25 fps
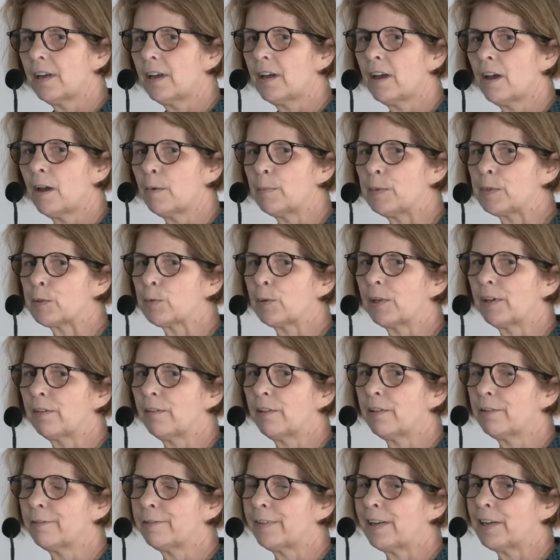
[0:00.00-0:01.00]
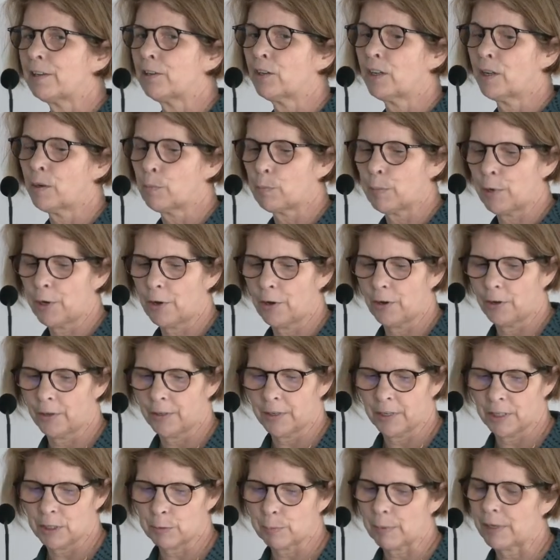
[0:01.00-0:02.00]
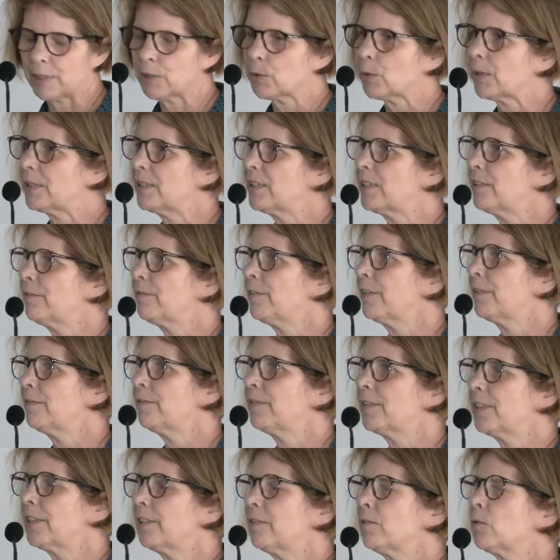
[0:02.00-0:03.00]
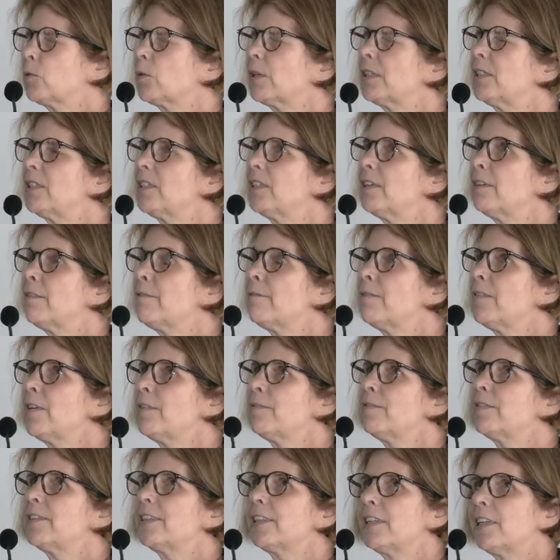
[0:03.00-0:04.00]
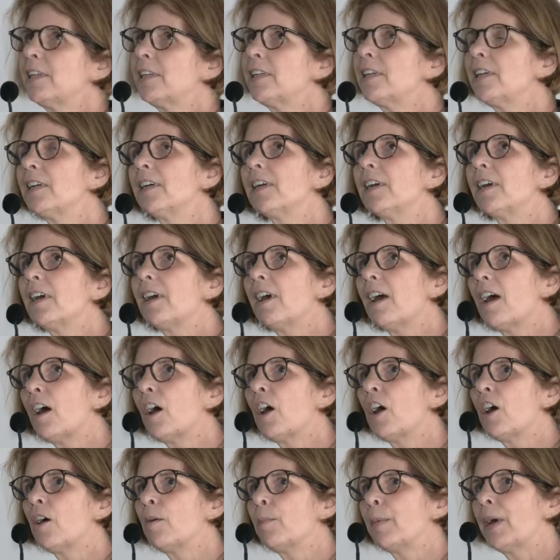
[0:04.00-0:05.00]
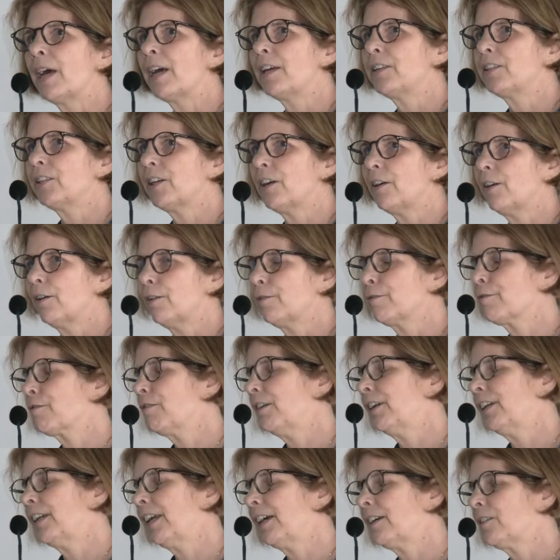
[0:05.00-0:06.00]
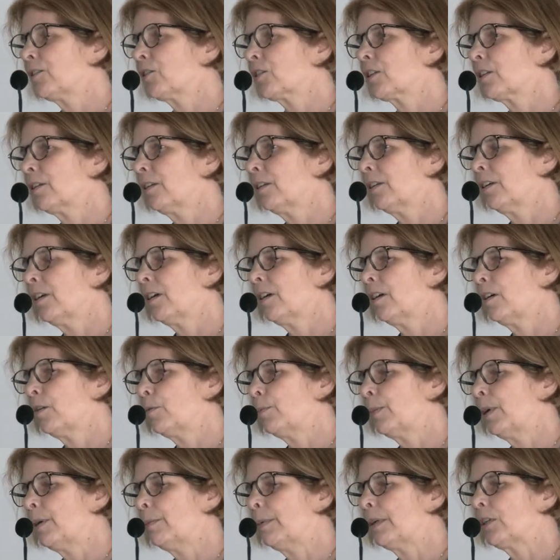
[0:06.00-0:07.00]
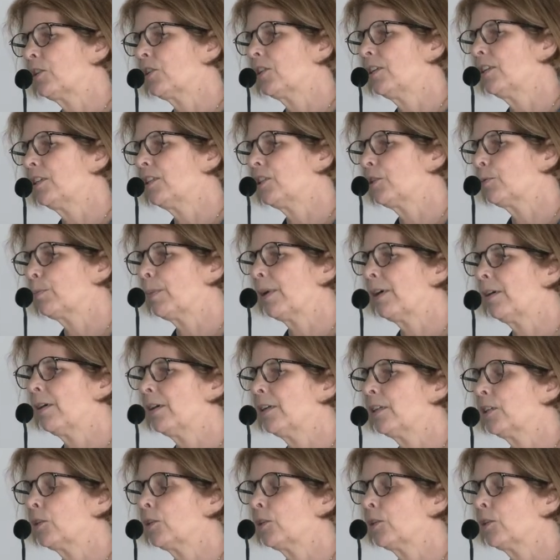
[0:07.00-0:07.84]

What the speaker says: It's one of the founding partners by 2050 and half greenhouse emissions by